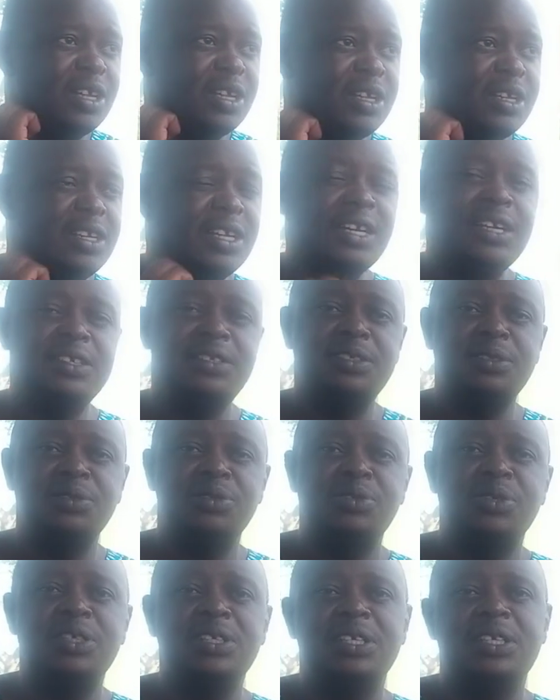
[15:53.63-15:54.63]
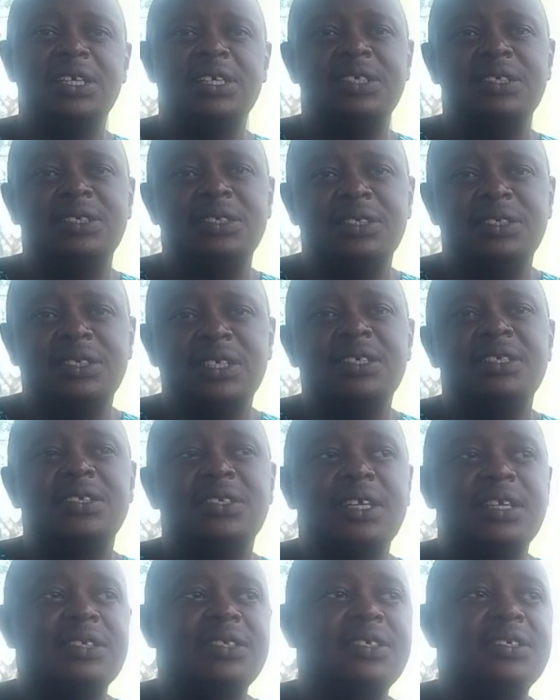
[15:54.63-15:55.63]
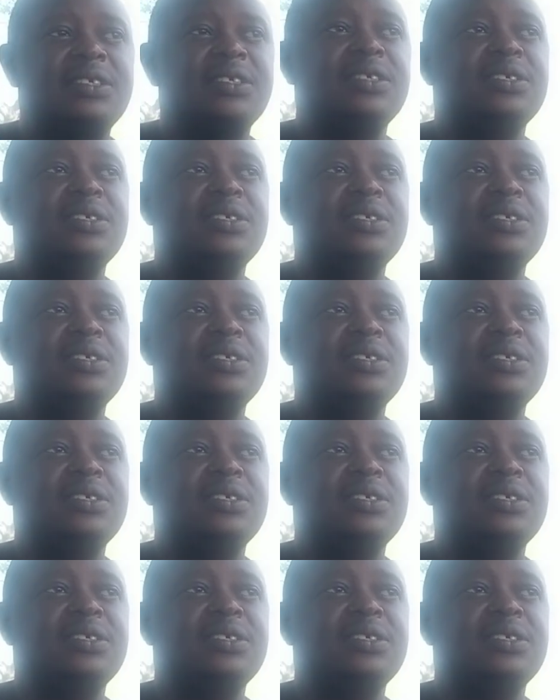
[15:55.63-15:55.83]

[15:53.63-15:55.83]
negative straight leg raise test,